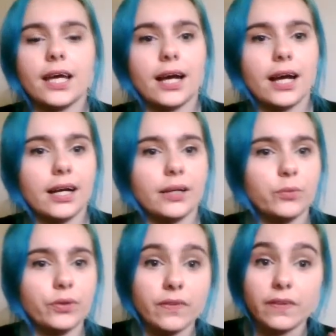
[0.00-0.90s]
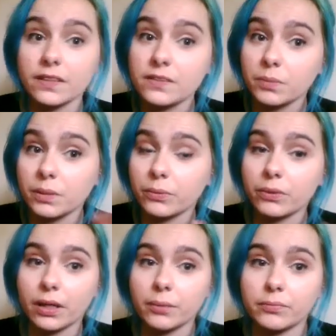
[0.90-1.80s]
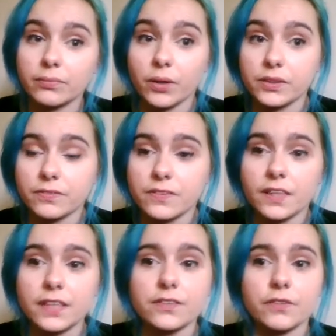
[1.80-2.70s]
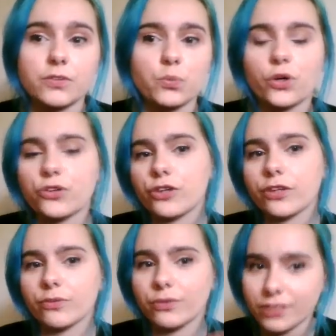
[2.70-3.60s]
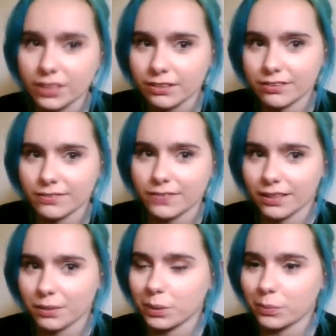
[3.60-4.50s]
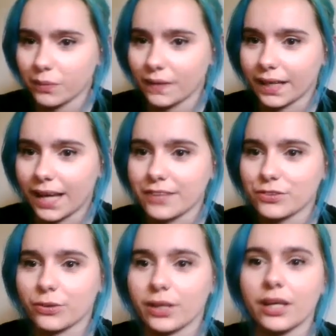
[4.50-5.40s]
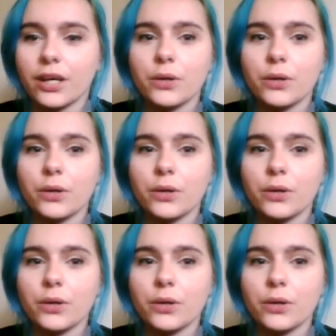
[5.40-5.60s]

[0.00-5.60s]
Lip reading: One of the things that people come on different sides of is watching the routines of the other people in their category.